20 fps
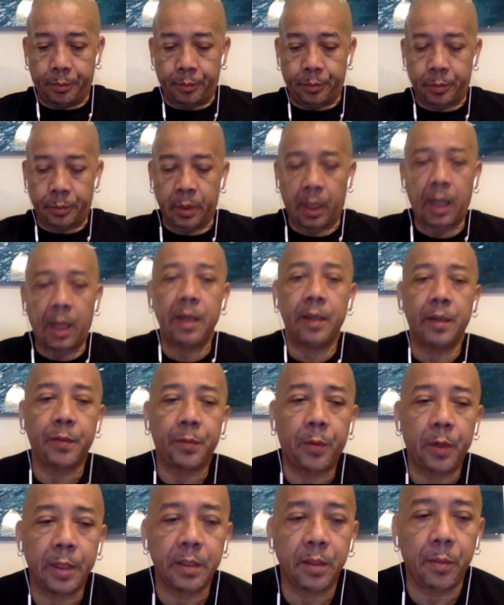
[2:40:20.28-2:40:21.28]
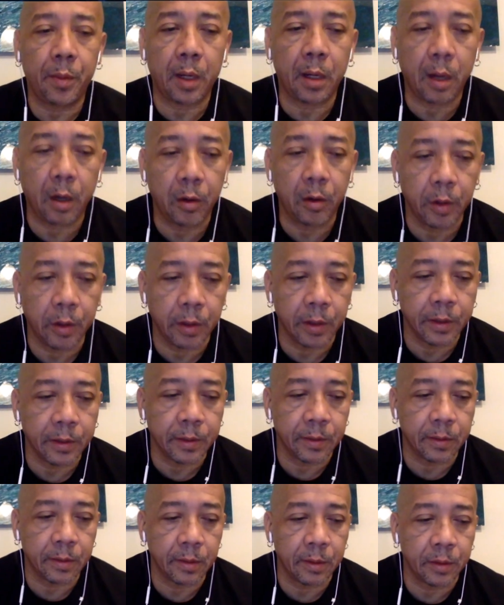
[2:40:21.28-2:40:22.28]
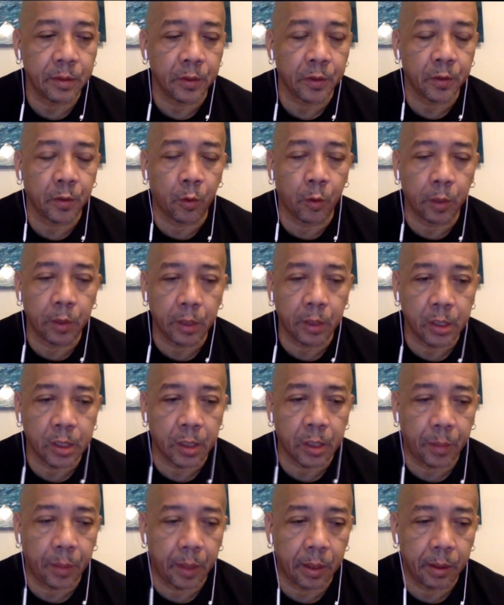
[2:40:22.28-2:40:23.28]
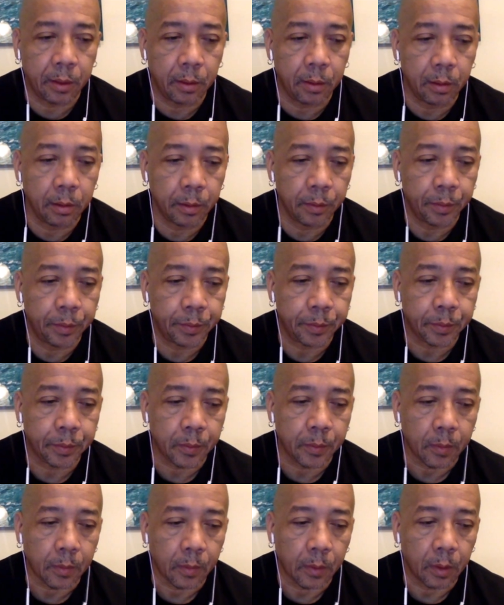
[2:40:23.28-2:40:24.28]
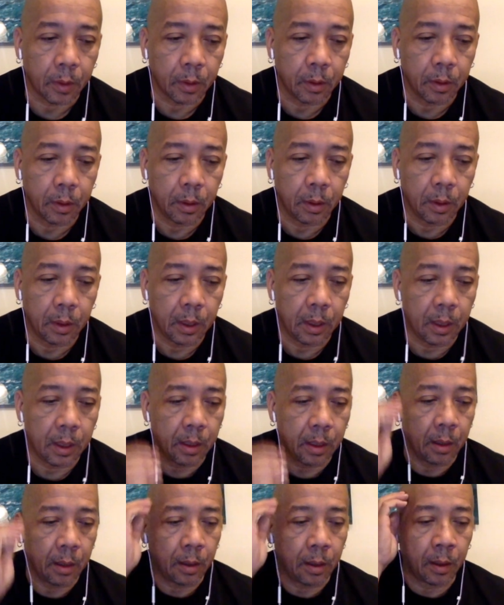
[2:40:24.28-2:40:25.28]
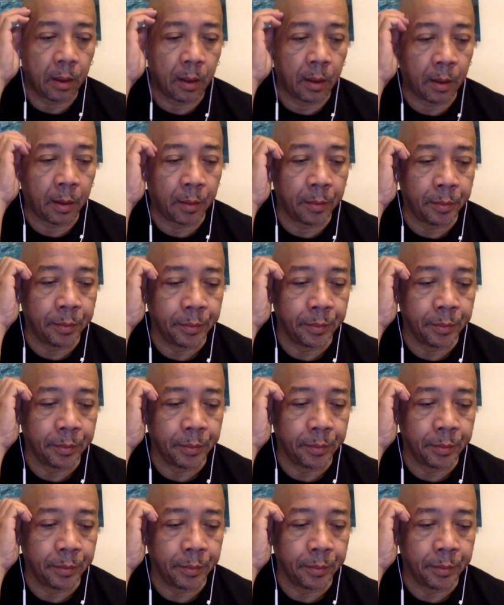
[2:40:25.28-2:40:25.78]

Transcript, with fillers: the highest point in my career is is just going to japan mm -hmm. Um,